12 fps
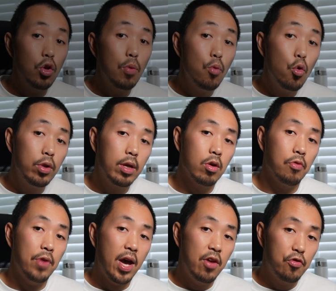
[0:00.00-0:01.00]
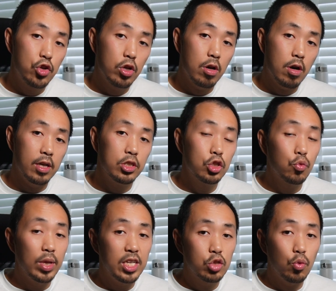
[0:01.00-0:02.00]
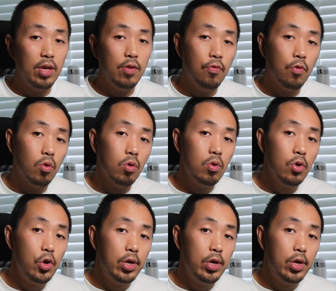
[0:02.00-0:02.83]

the morning of 8th July 2024,